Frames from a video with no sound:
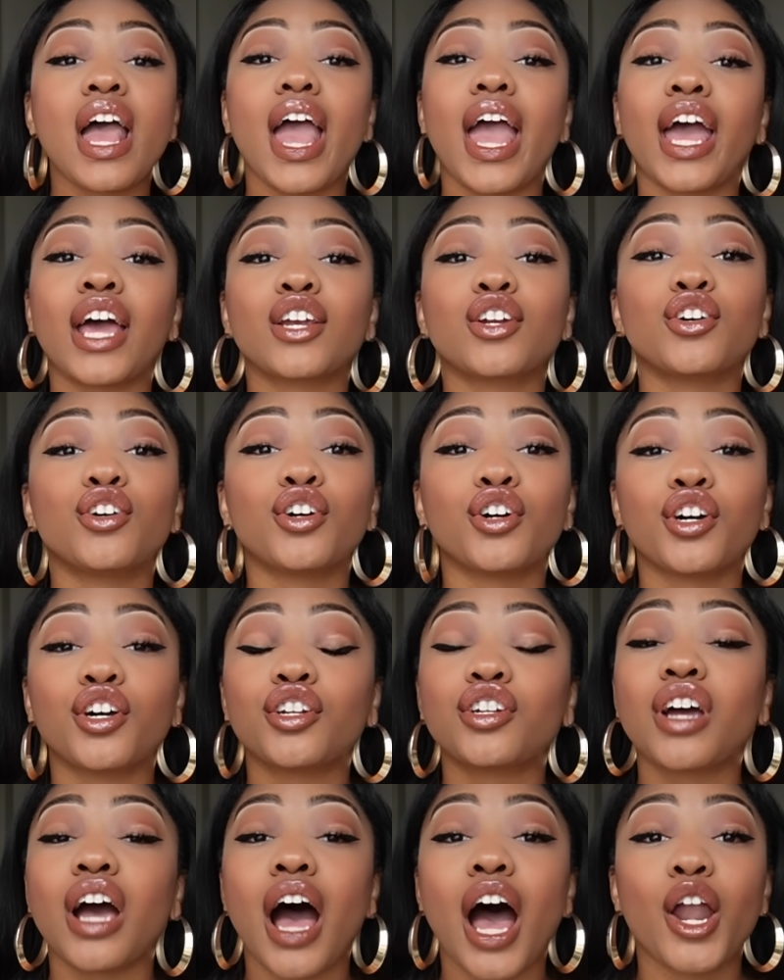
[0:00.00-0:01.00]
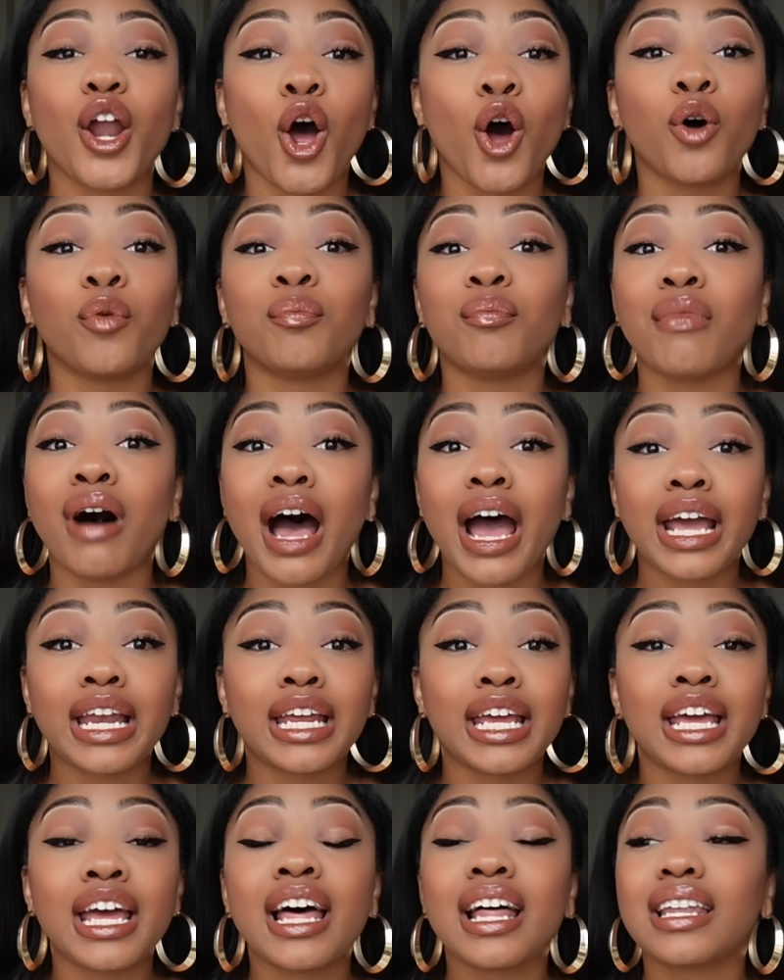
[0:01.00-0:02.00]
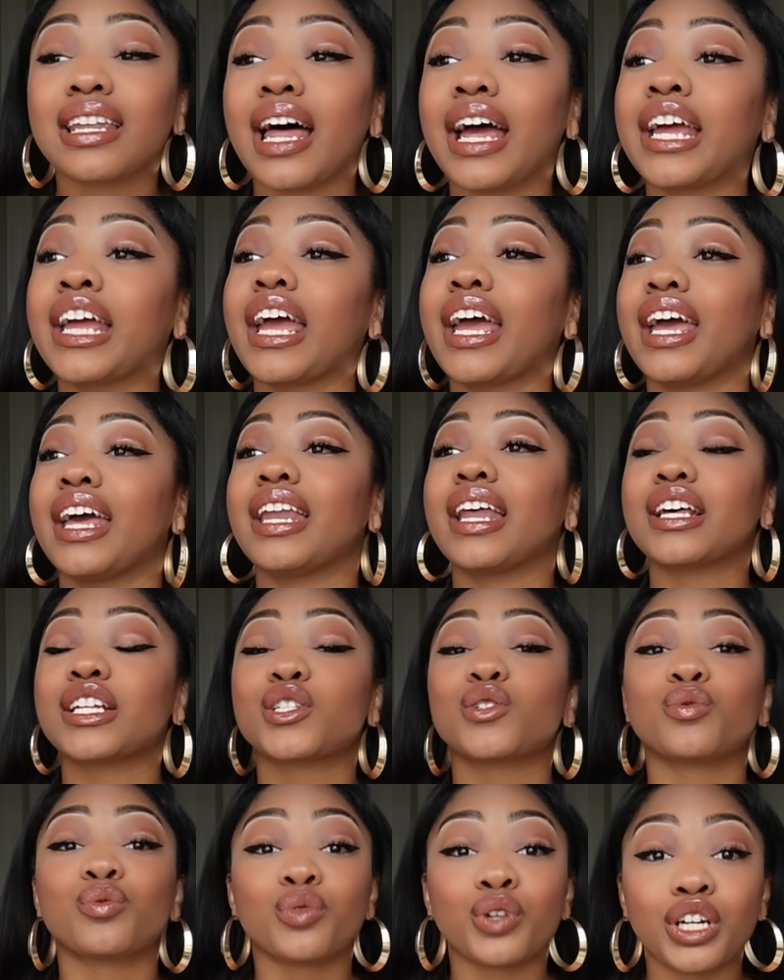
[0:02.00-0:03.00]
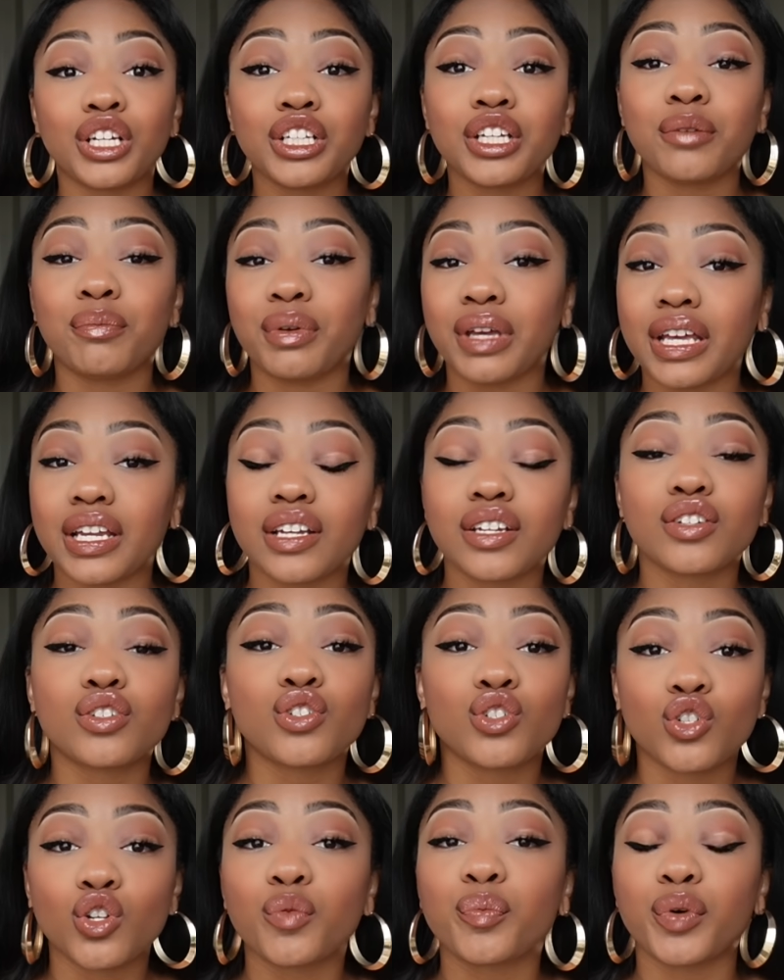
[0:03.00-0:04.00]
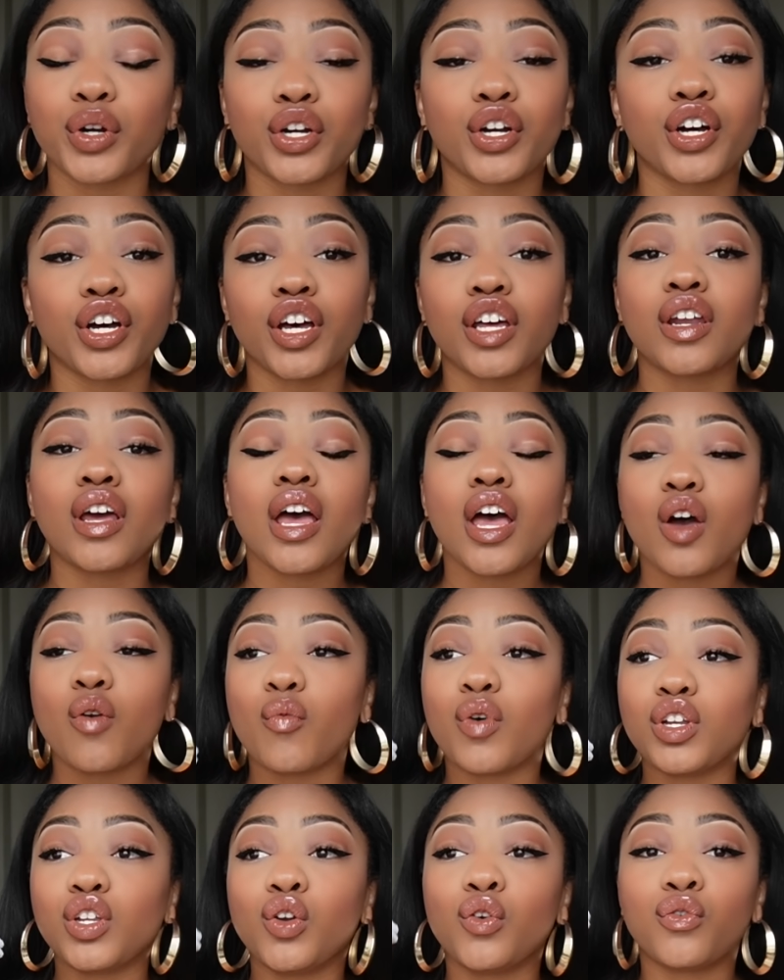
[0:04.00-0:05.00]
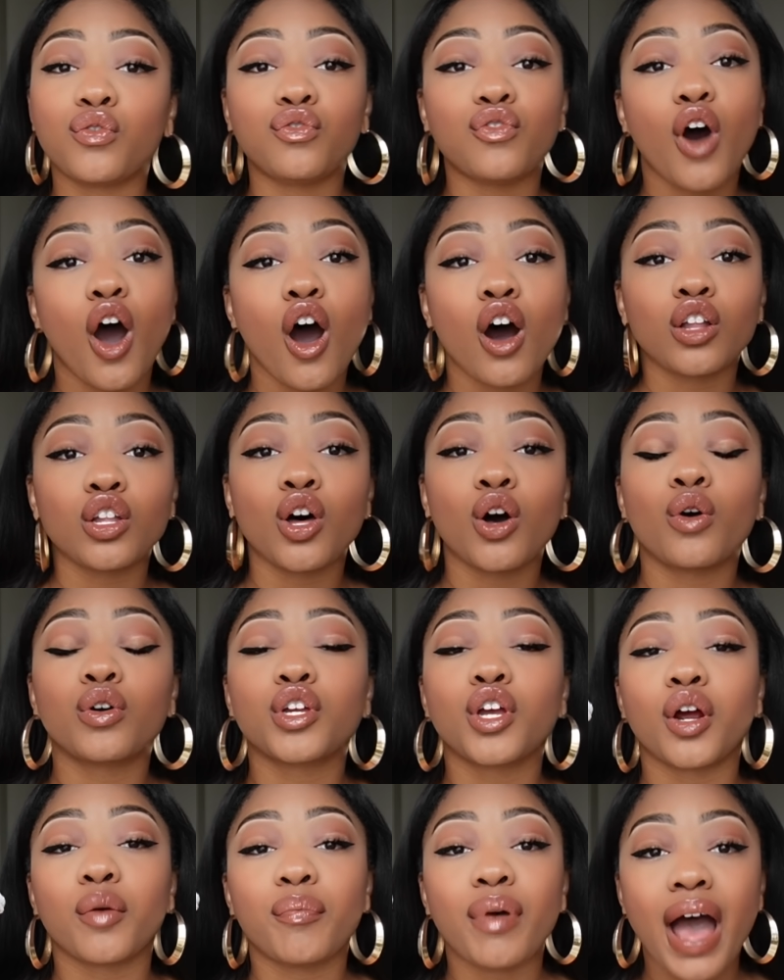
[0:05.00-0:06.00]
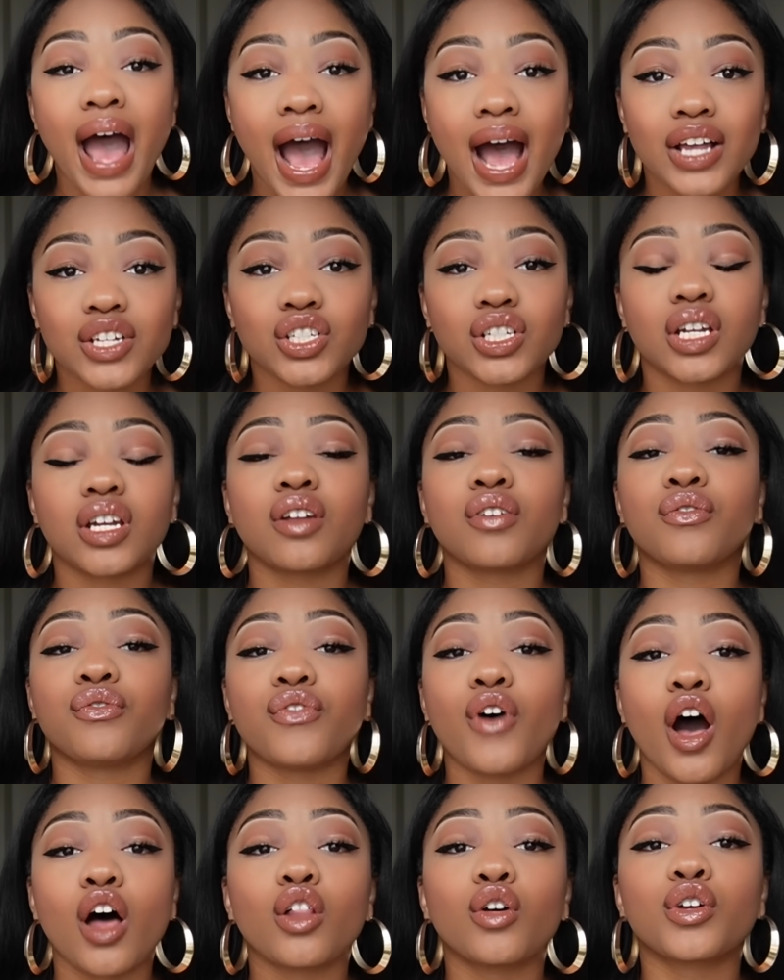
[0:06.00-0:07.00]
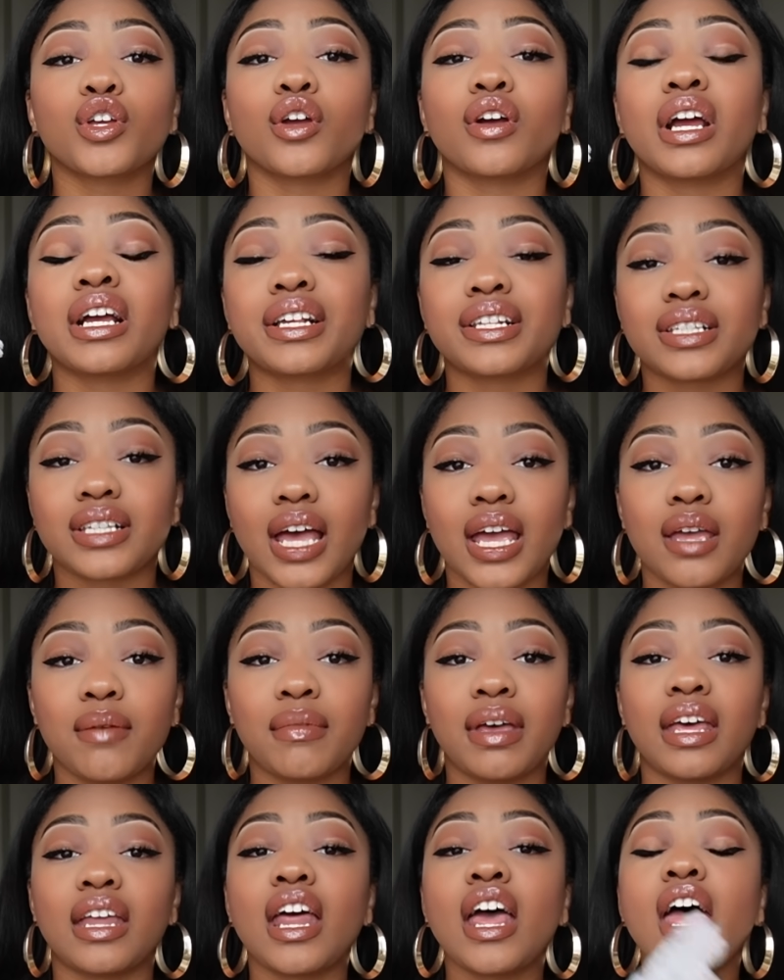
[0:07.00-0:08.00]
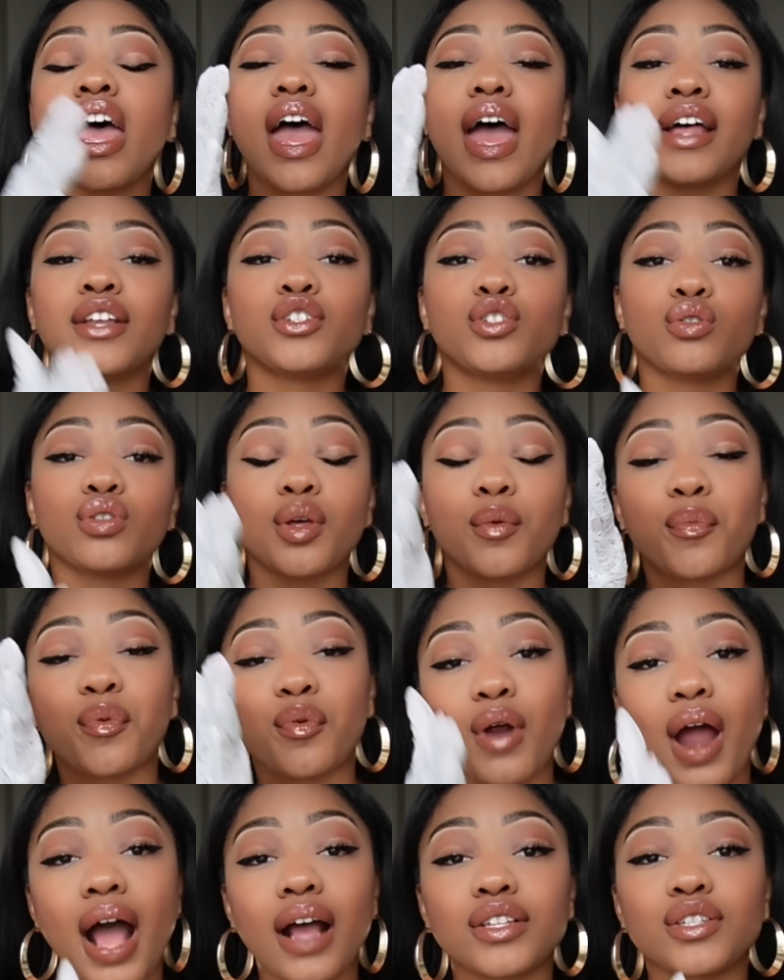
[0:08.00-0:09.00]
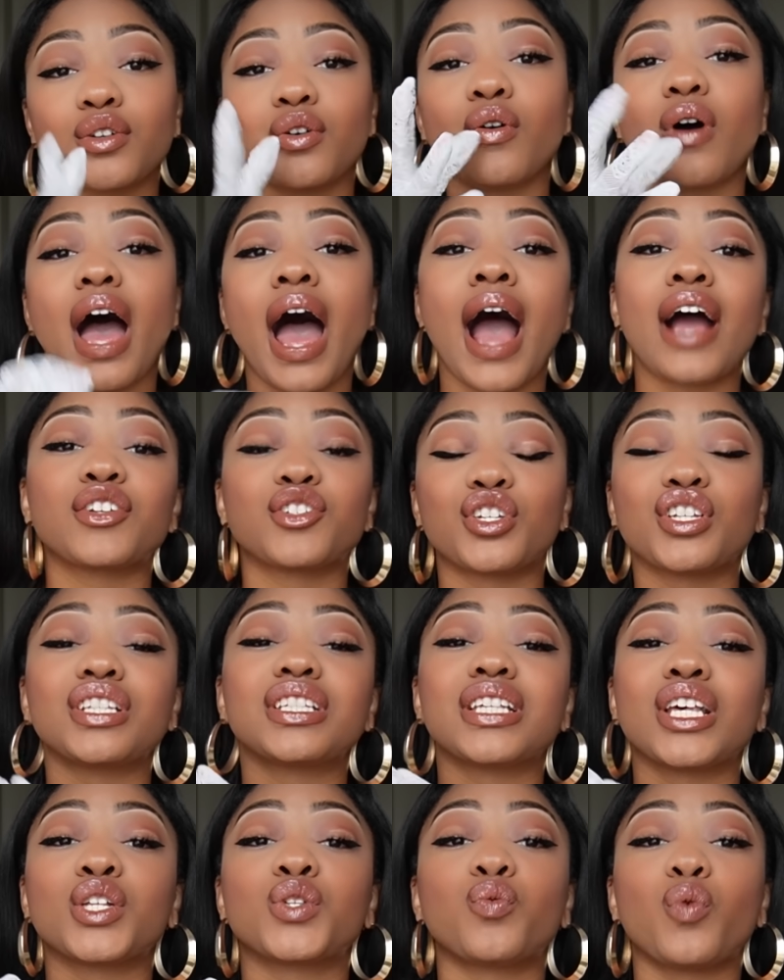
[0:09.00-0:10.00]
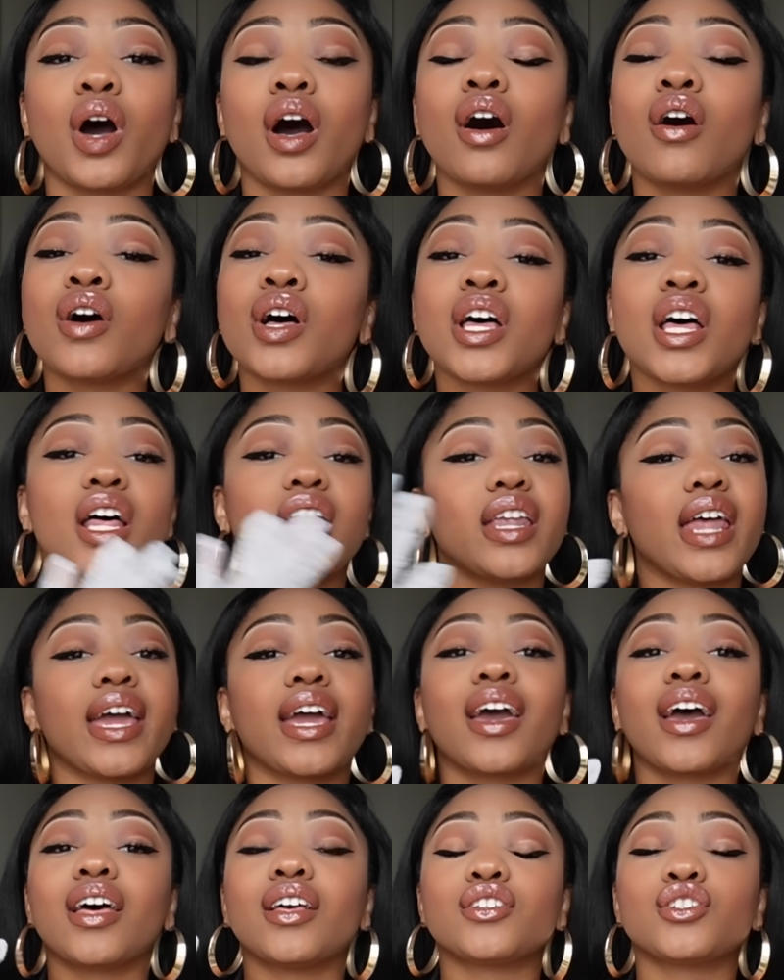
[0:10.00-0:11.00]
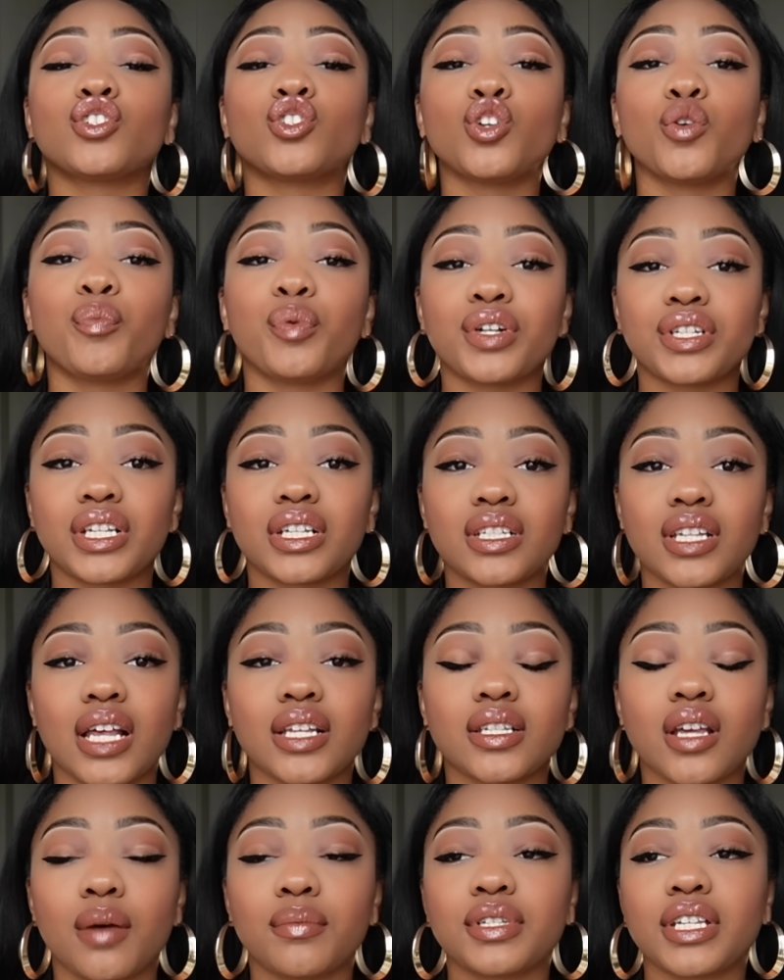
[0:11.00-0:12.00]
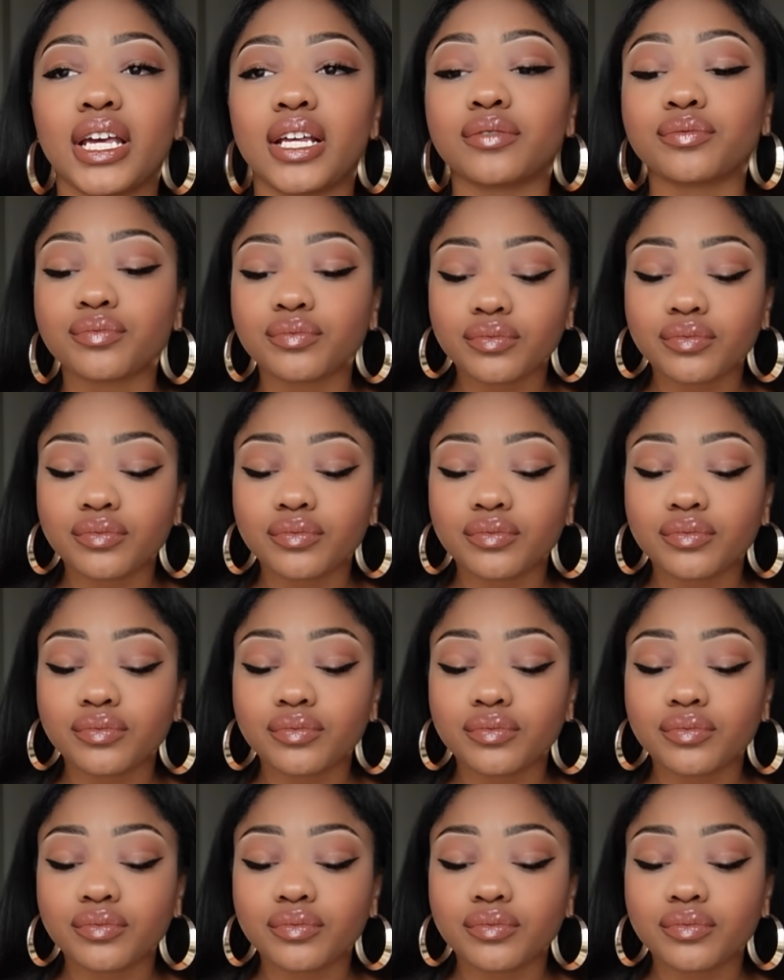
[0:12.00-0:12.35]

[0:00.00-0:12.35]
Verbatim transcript: And good God Almighty, like, it has really been super good when you follow your passion and follow your excitement and do the practical actions as well. Like, super success comes in.